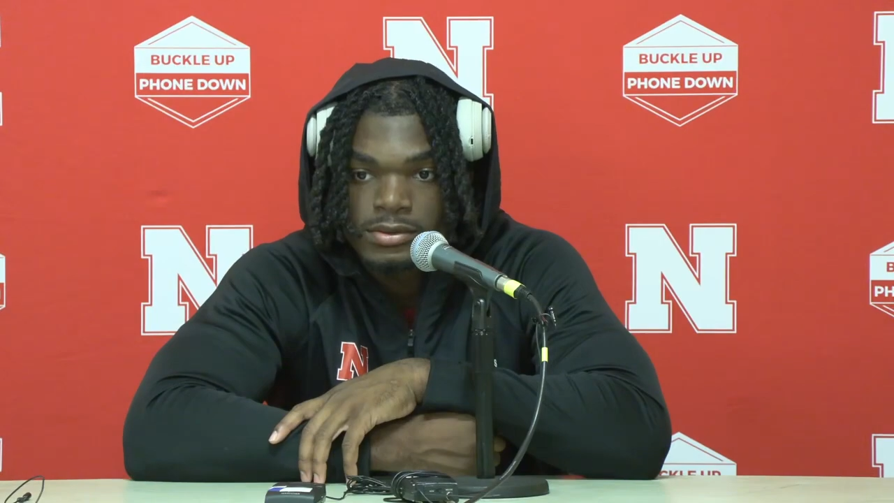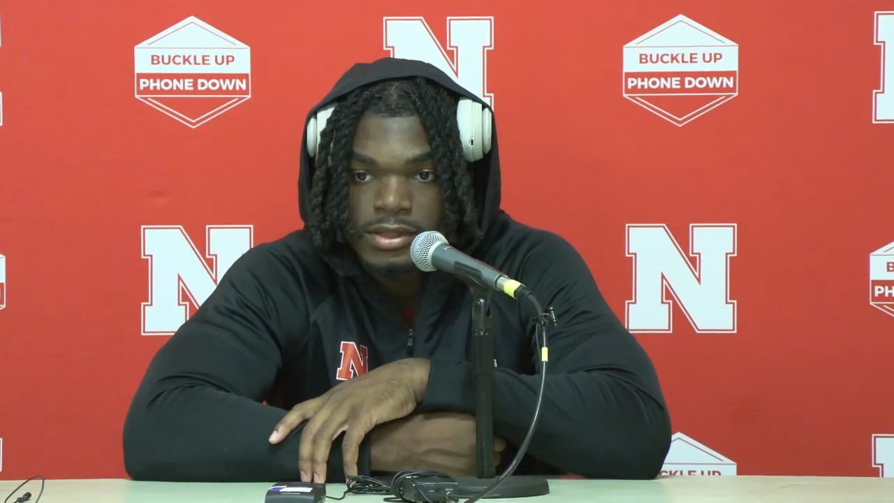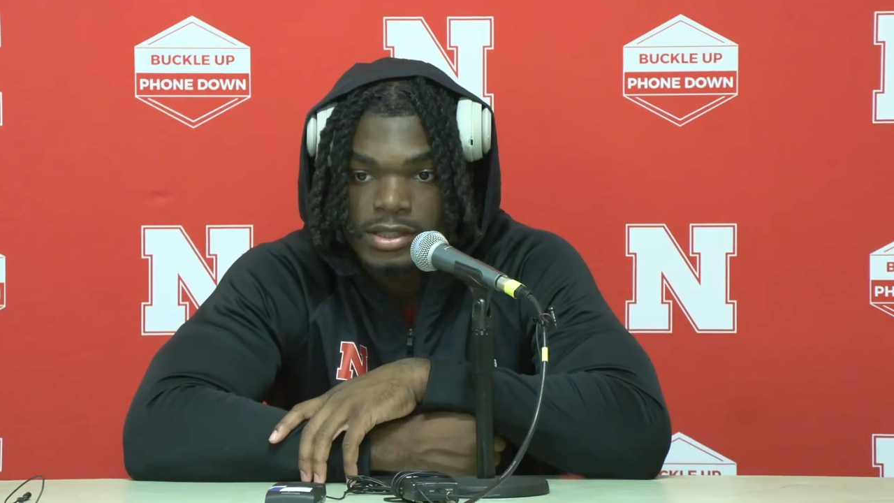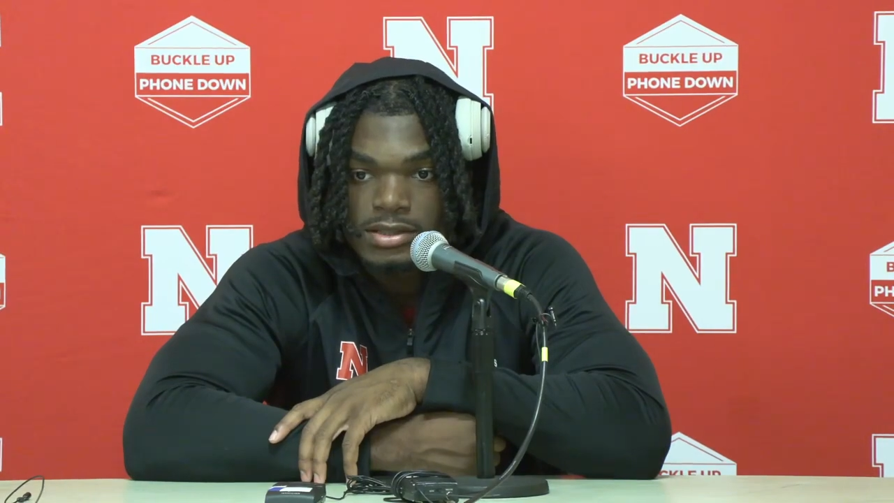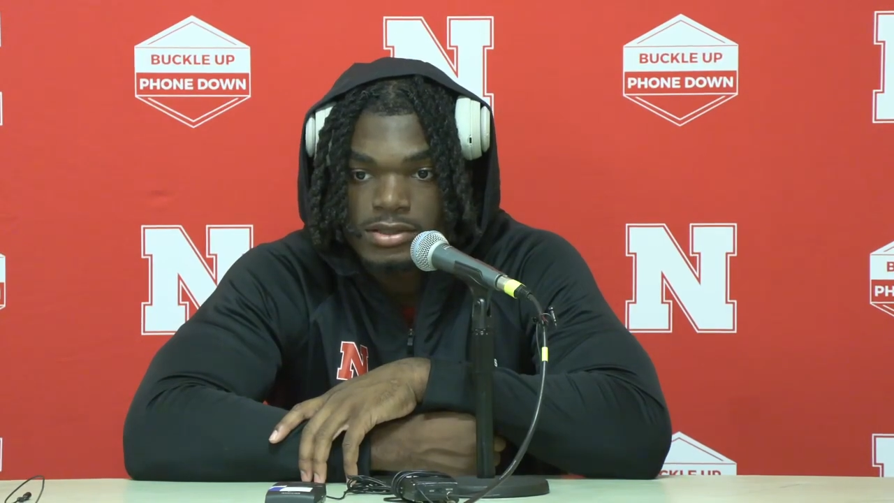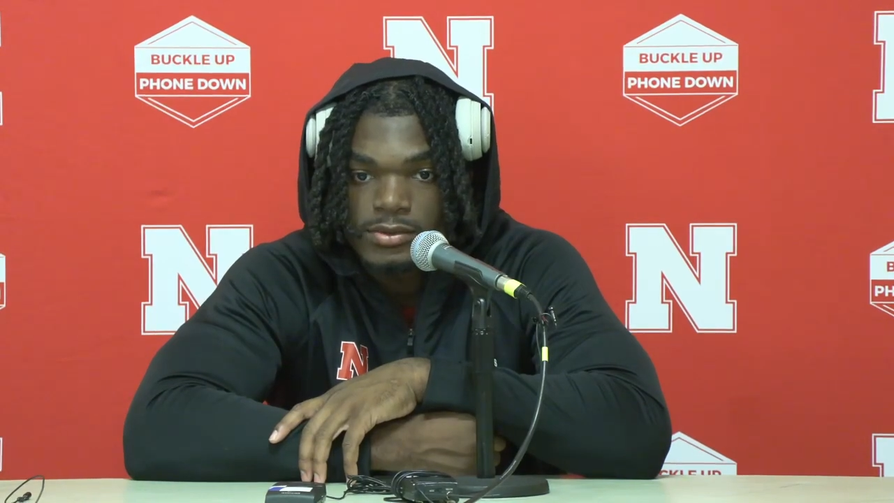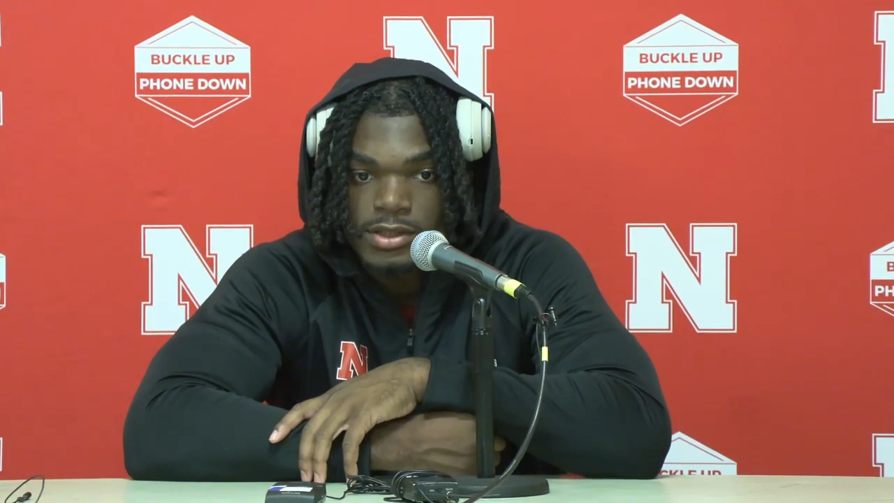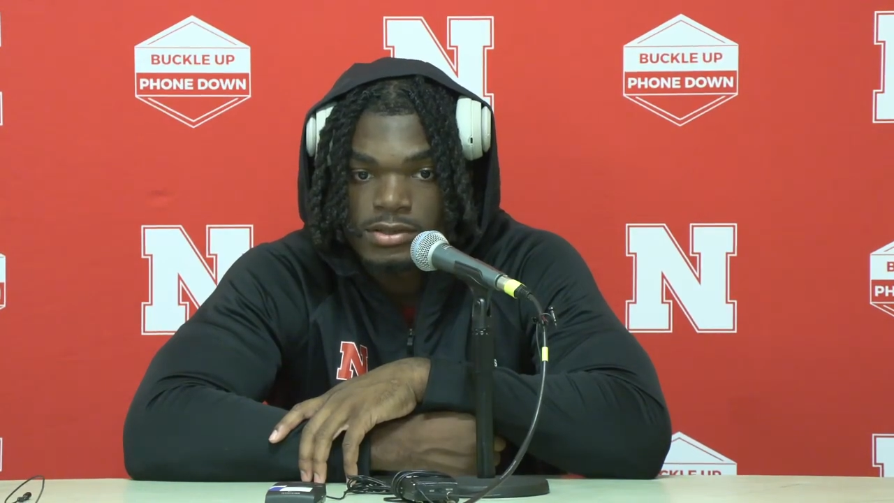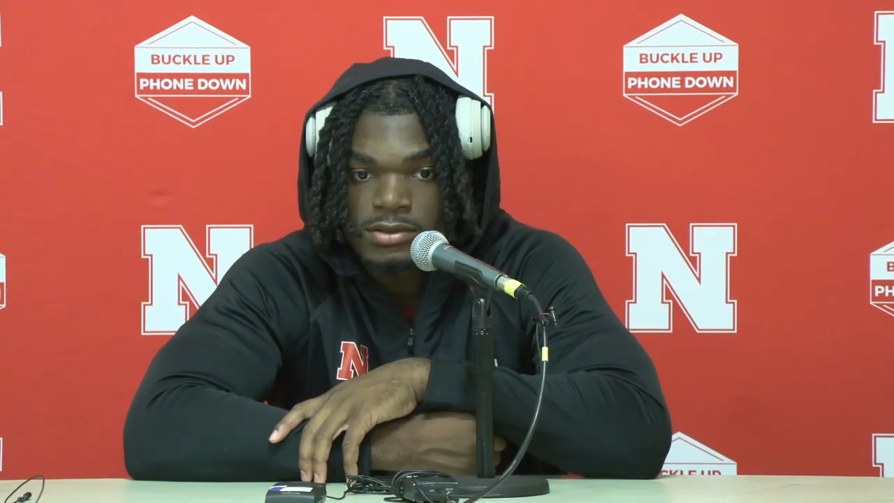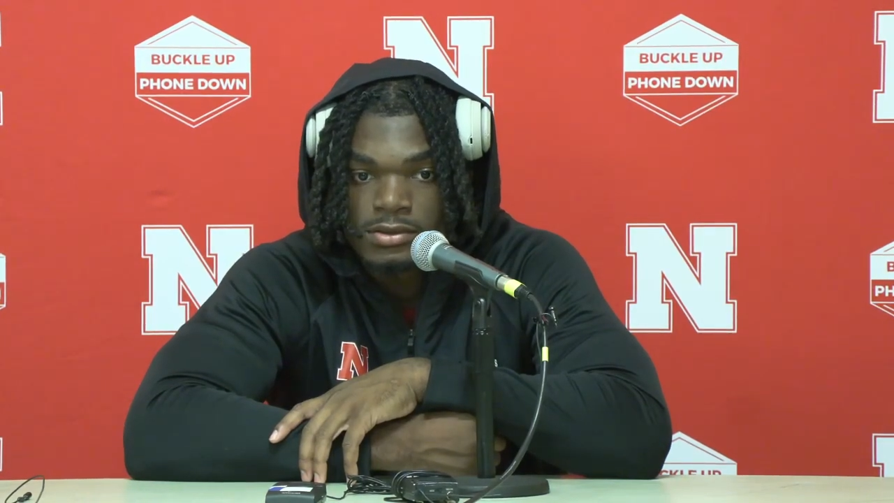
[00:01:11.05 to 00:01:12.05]
in that
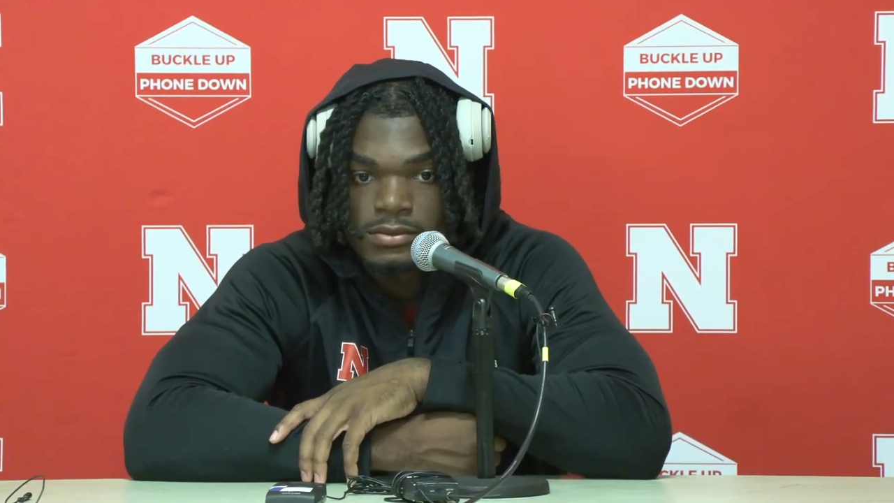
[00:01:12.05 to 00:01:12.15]
situation.